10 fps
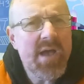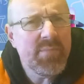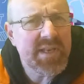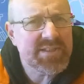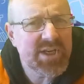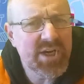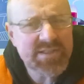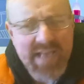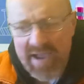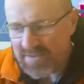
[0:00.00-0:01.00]
but it
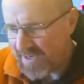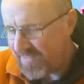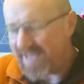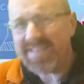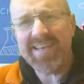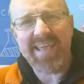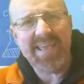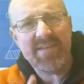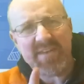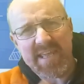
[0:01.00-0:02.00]
turns out there's an
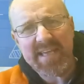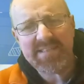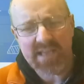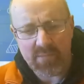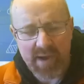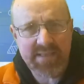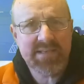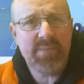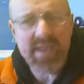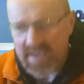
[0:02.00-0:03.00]
even easier way
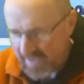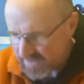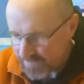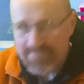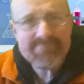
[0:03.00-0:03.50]
to make it.